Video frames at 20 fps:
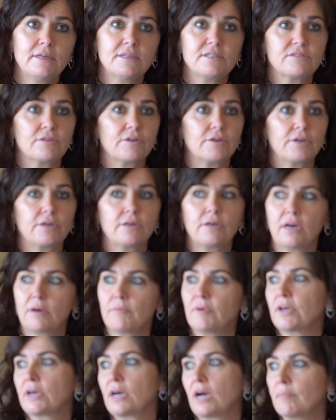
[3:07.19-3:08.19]
So I
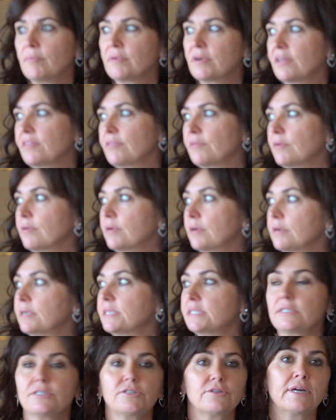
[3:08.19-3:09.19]
woke up and I thought, oh,
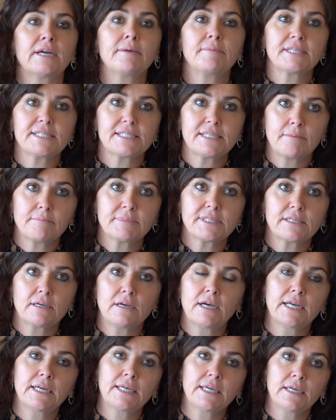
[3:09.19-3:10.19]
it's a dream, there's some
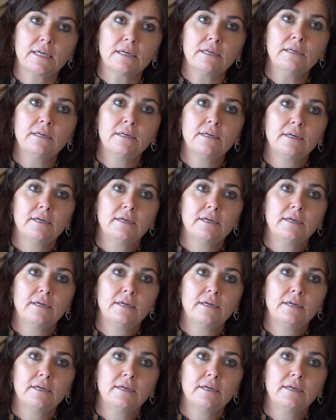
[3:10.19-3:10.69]
sign here.